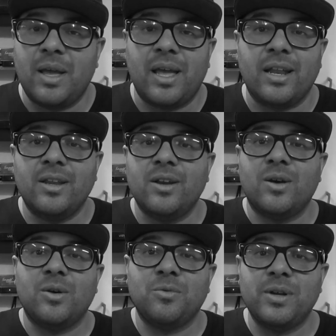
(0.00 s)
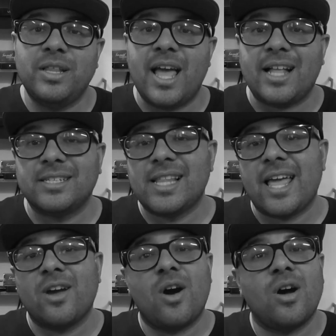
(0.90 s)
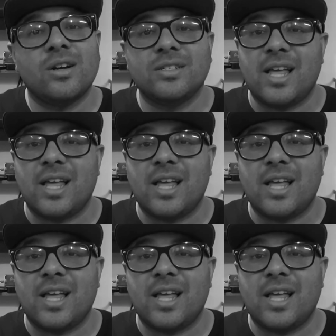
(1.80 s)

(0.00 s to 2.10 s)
And you know, really, I just like cars.